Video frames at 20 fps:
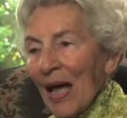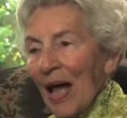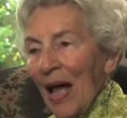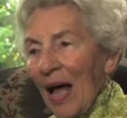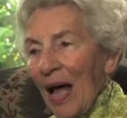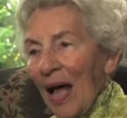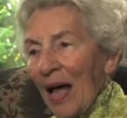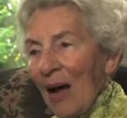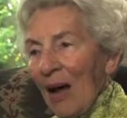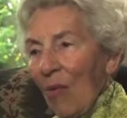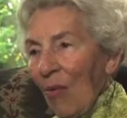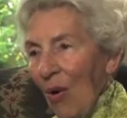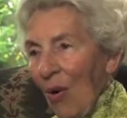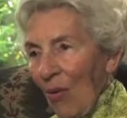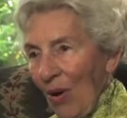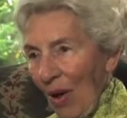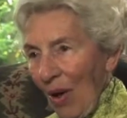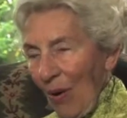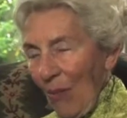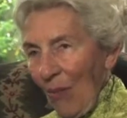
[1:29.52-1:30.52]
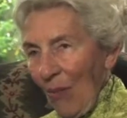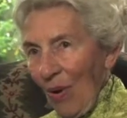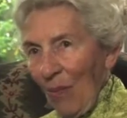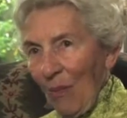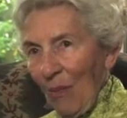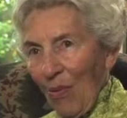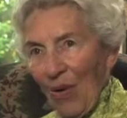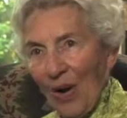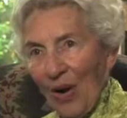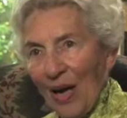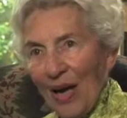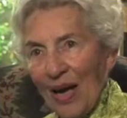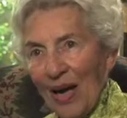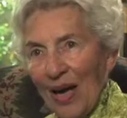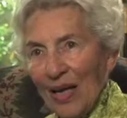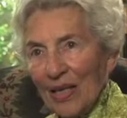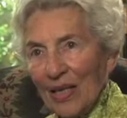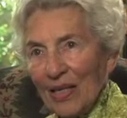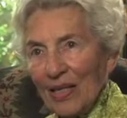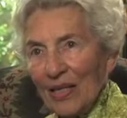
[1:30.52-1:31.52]
I woke up one morning
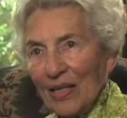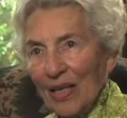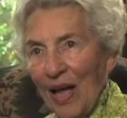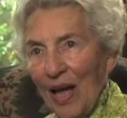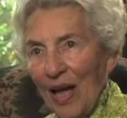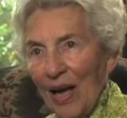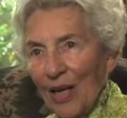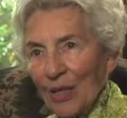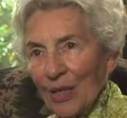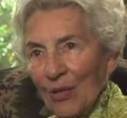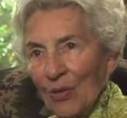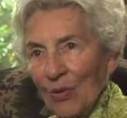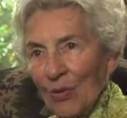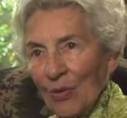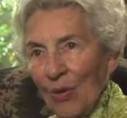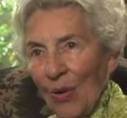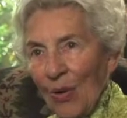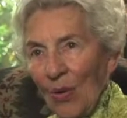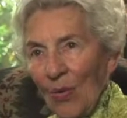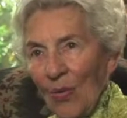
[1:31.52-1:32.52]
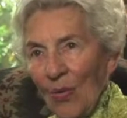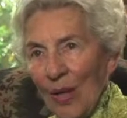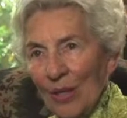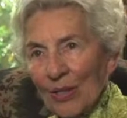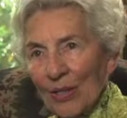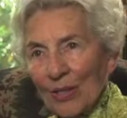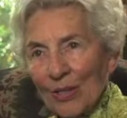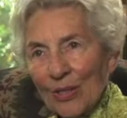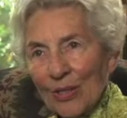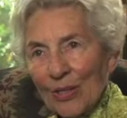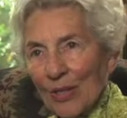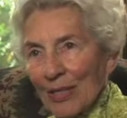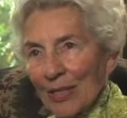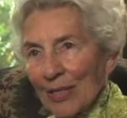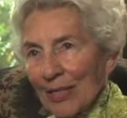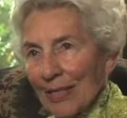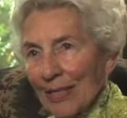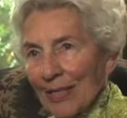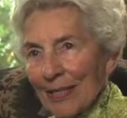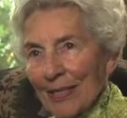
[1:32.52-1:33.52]
and decided, you know, that's
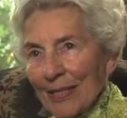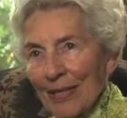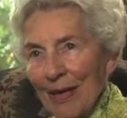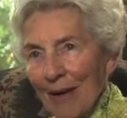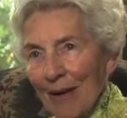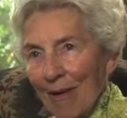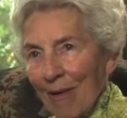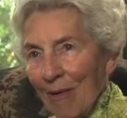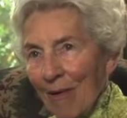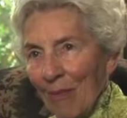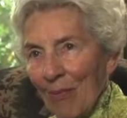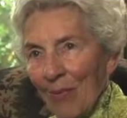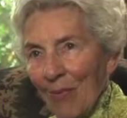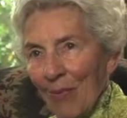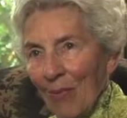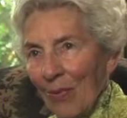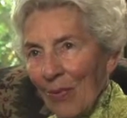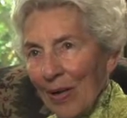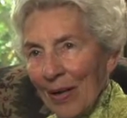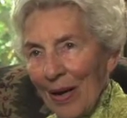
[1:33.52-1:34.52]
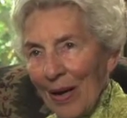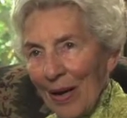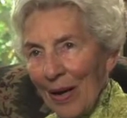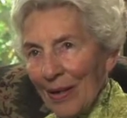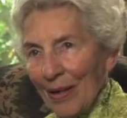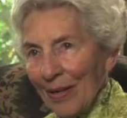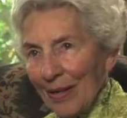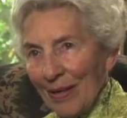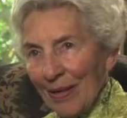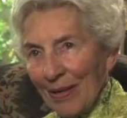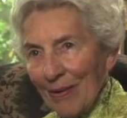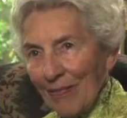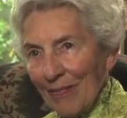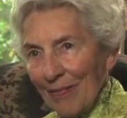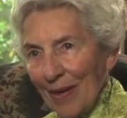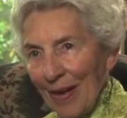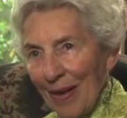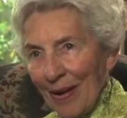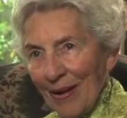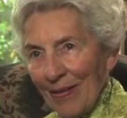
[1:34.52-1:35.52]
just terrible. We can't leave
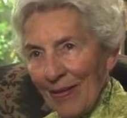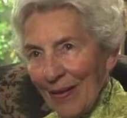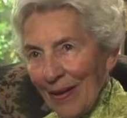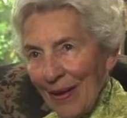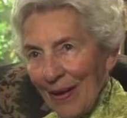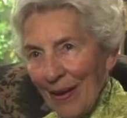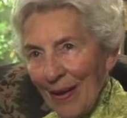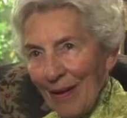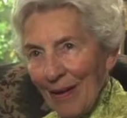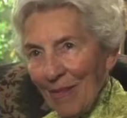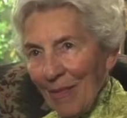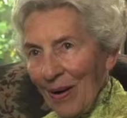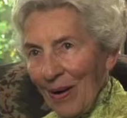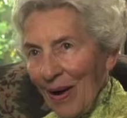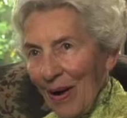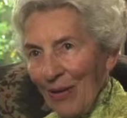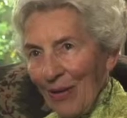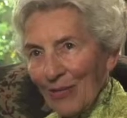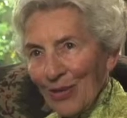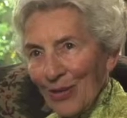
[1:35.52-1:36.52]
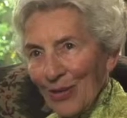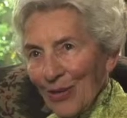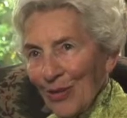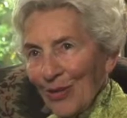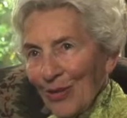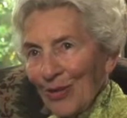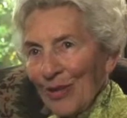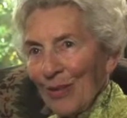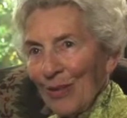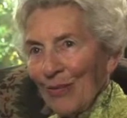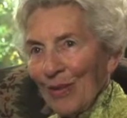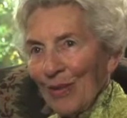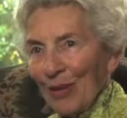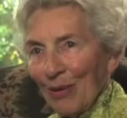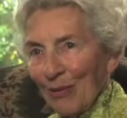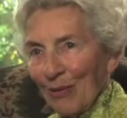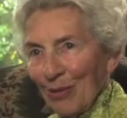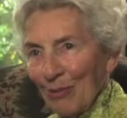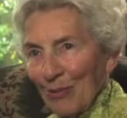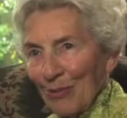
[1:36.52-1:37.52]
that in the can. We have to do
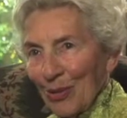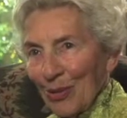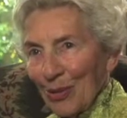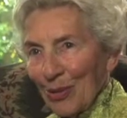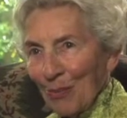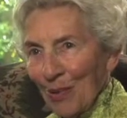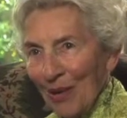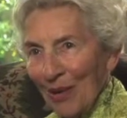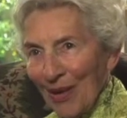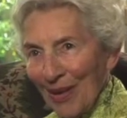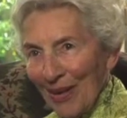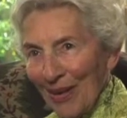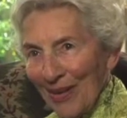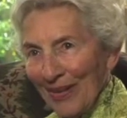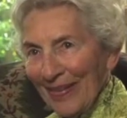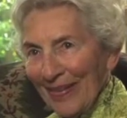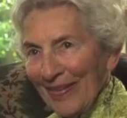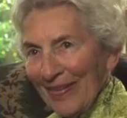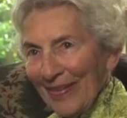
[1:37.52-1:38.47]
something with Mr. Meyer.